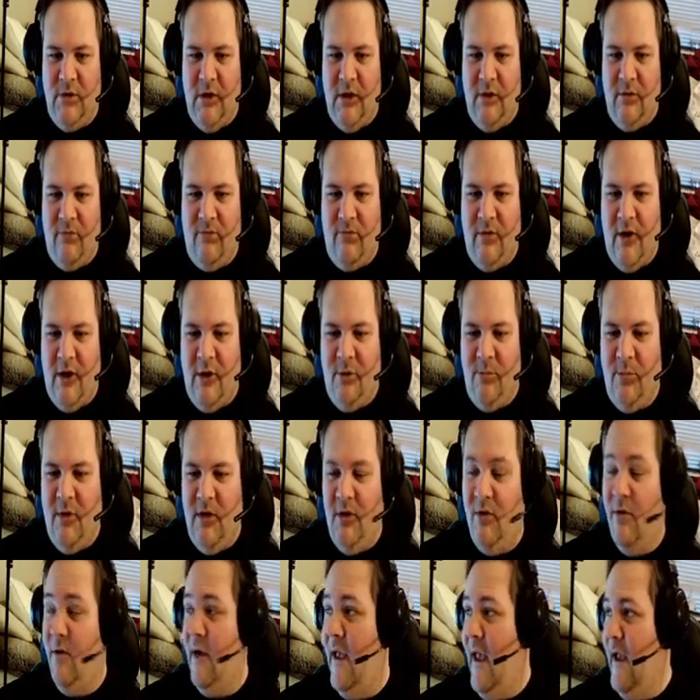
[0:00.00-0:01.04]
Now the fire
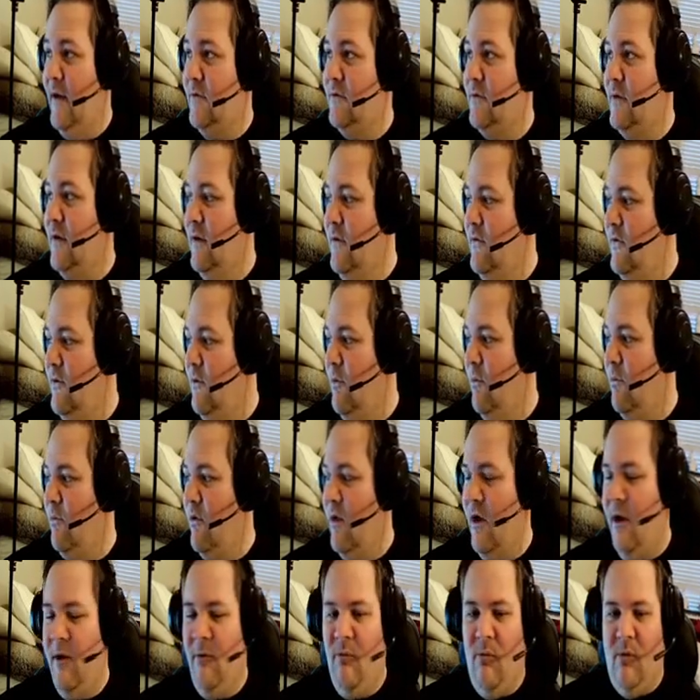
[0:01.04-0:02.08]
beetle hatchlings, you would
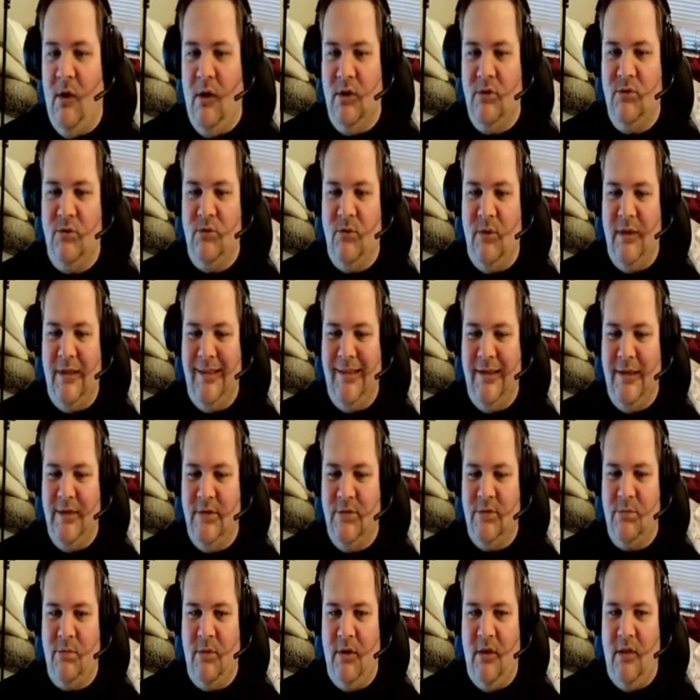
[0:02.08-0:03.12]
probably want to at
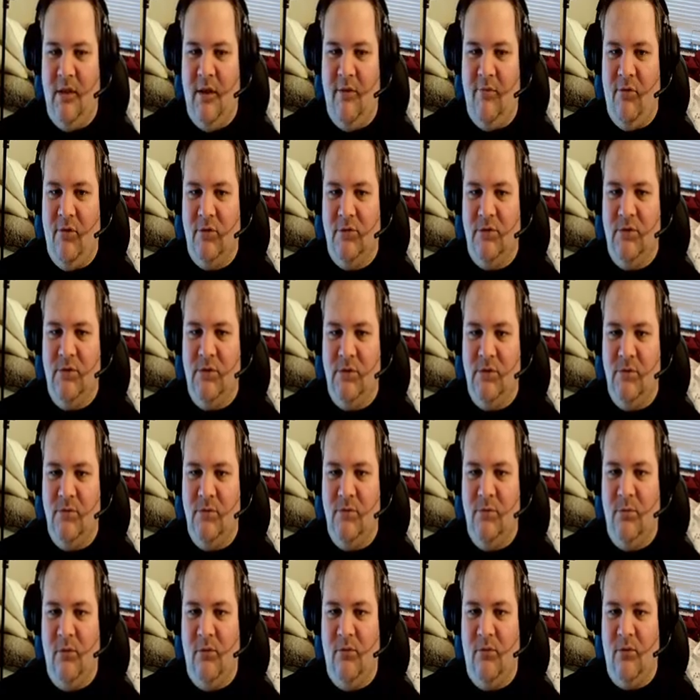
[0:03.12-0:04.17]
least be level
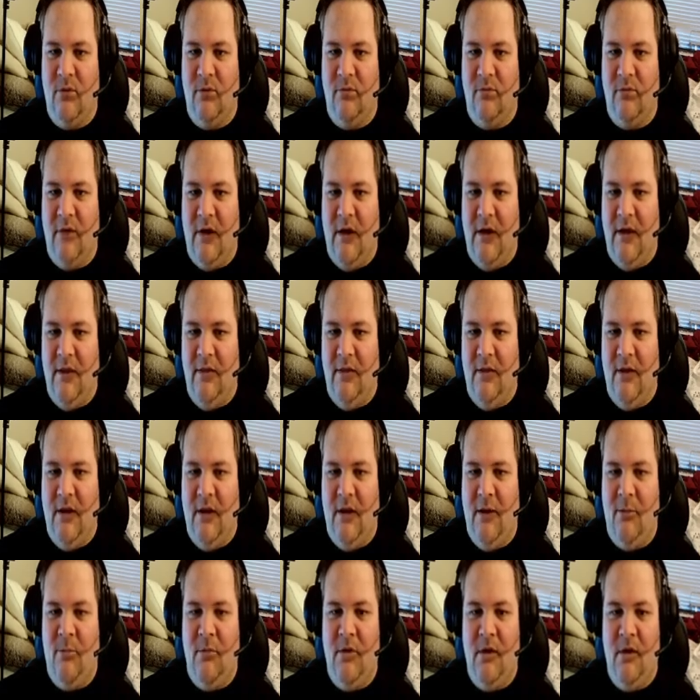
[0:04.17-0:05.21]
2 before fighting
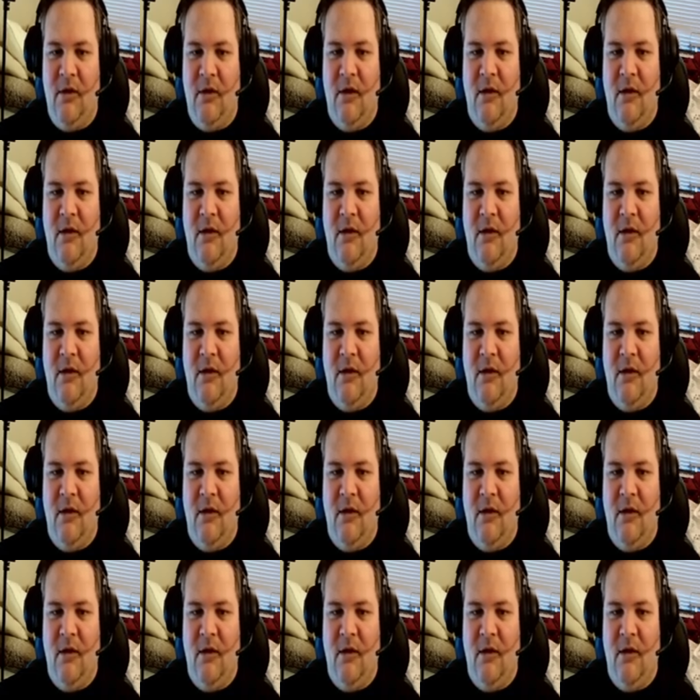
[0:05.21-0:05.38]
them.